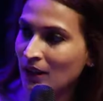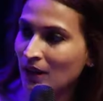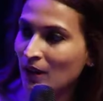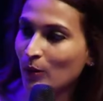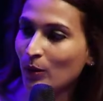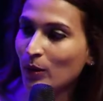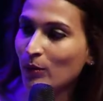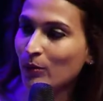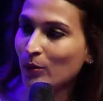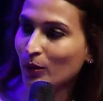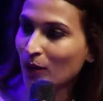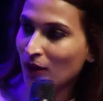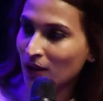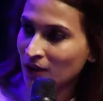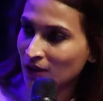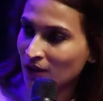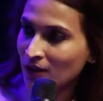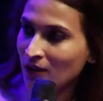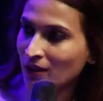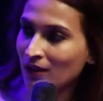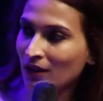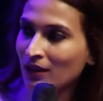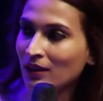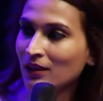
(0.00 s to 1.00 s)
were brought
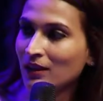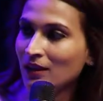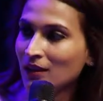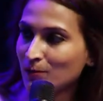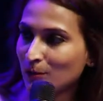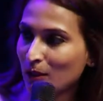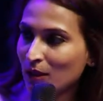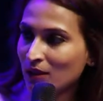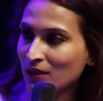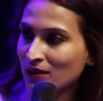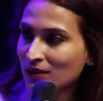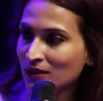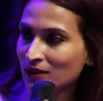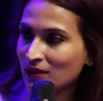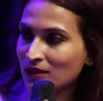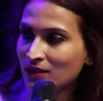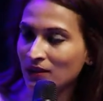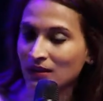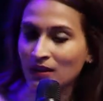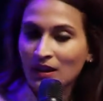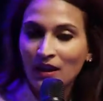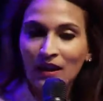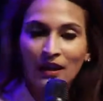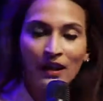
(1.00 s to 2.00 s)
in in these
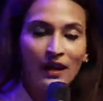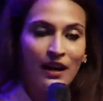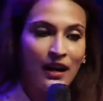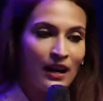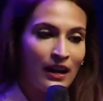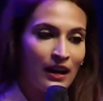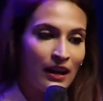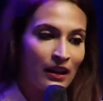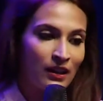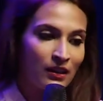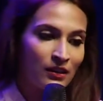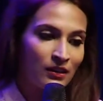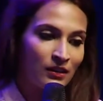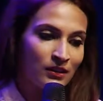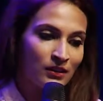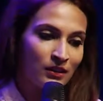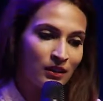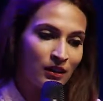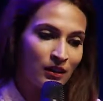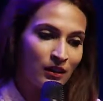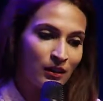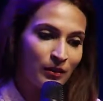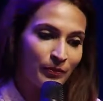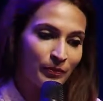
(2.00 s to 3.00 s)
boxes and
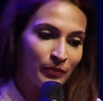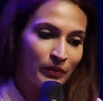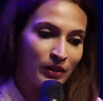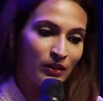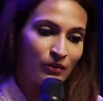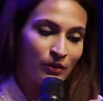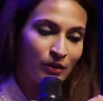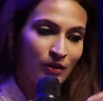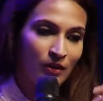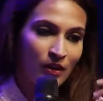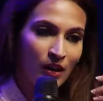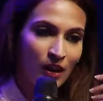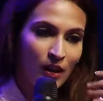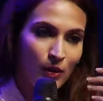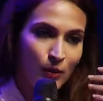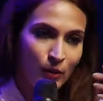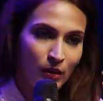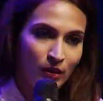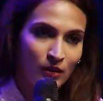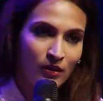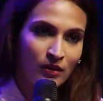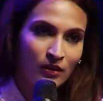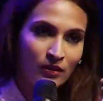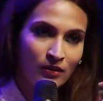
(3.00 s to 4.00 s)
um, given
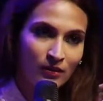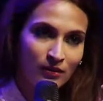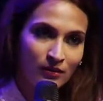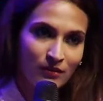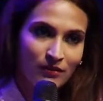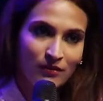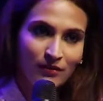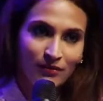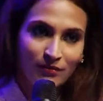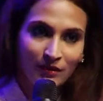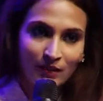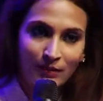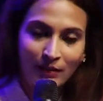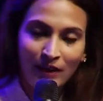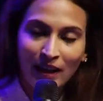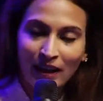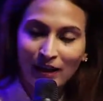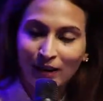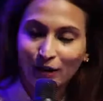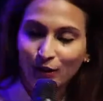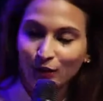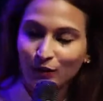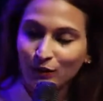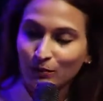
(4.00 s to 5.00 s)
our
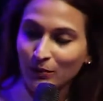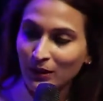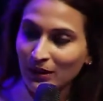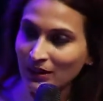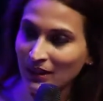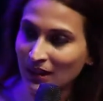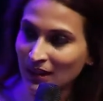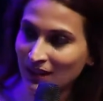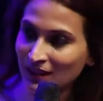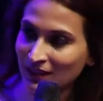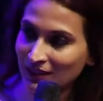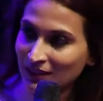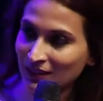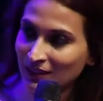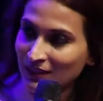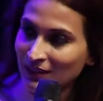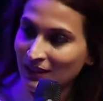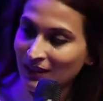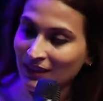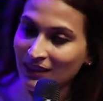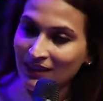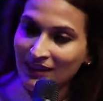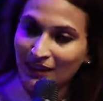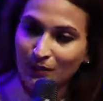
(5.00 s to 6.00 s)
kind of mentality the
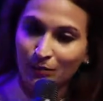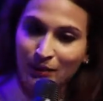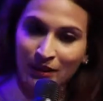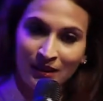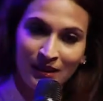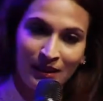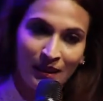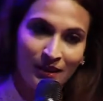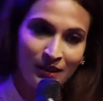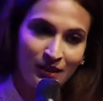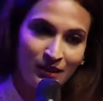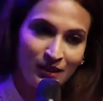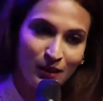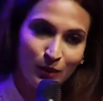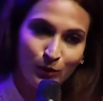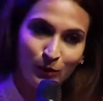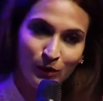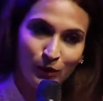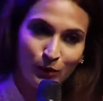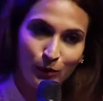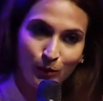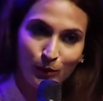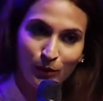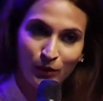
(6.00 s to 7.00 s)
indian mentality we
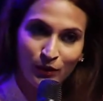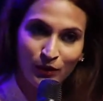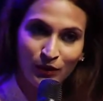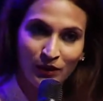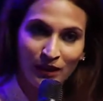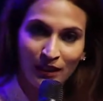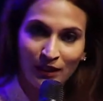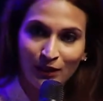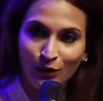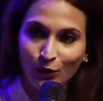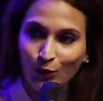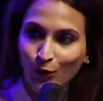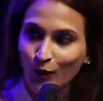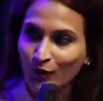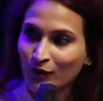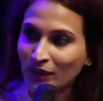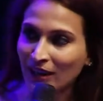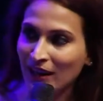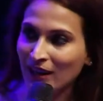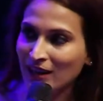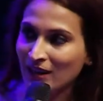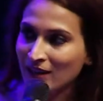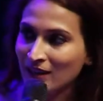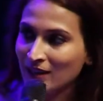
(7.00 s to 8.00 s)
don't want to let go of
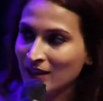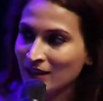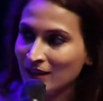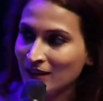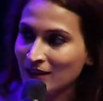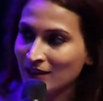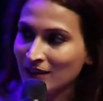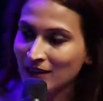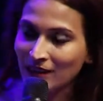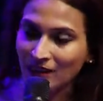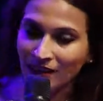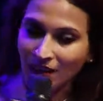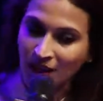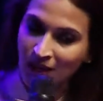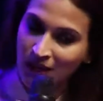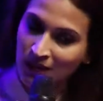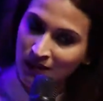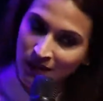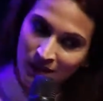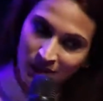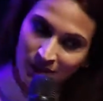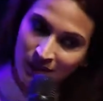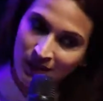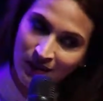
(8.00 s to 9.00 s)
anything till the
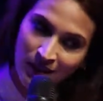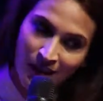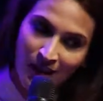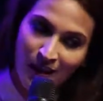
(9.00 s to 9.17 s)
last